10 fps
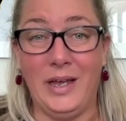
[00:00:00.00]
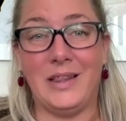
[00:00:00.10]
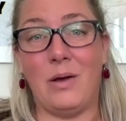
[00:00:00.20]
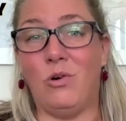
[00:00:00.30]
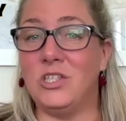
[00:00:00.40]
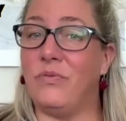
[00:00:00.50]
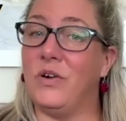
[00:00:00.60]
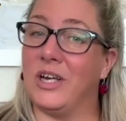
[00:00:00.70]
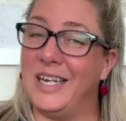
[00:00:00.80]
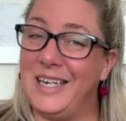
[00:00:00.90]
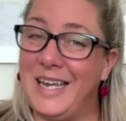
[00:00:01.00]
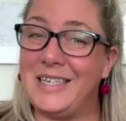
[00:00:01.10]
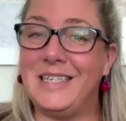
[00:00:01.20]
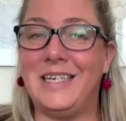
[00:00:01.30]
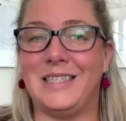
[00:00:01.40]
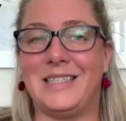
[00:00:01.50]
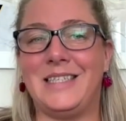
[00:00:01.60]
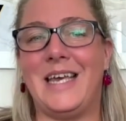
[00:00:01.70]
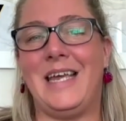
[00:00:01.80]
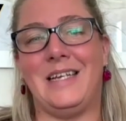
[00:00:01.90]
They want to feel connected and
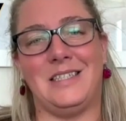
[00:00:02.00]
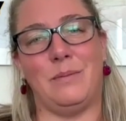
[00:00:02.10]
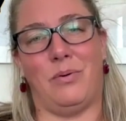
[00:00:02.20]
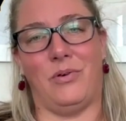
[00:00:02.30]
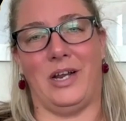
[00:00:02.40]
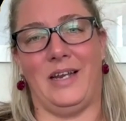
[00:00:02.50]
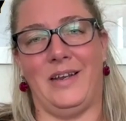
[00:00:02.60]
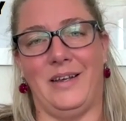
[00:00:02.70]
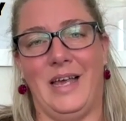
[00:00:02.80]
seen and supported.